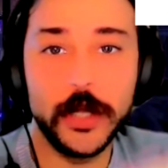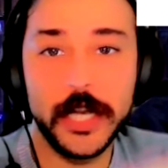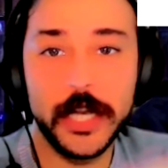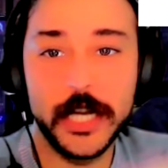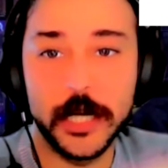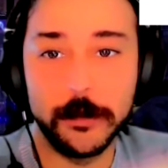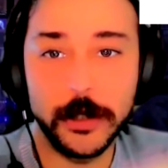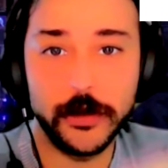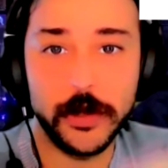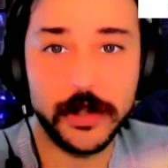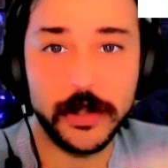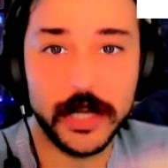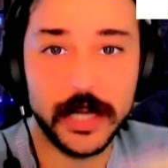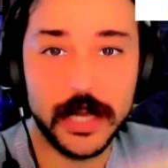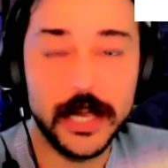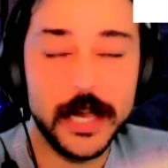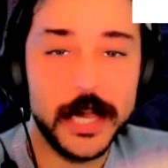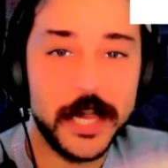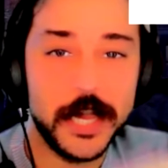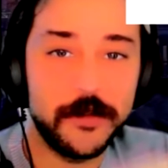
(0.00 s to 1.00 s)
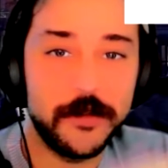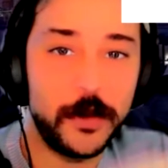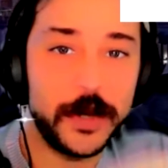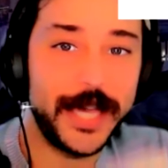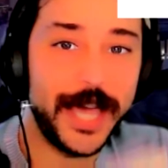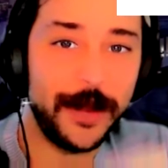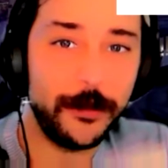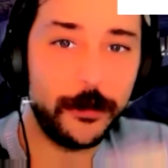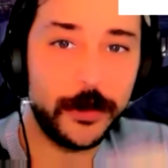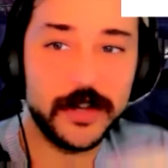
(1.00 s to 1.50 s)
community, if we
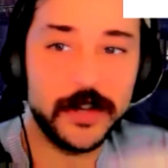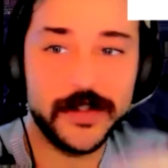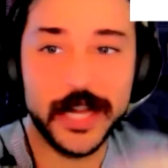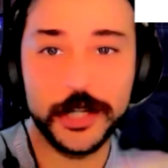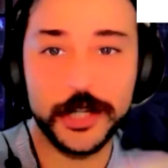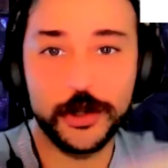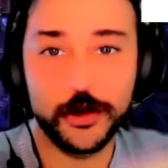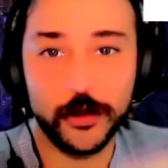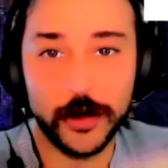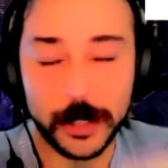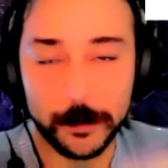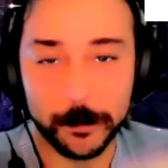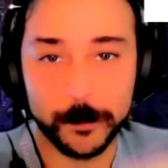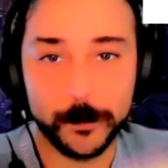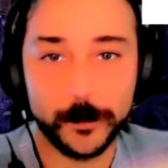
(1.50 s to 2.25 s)
get rid of that dream,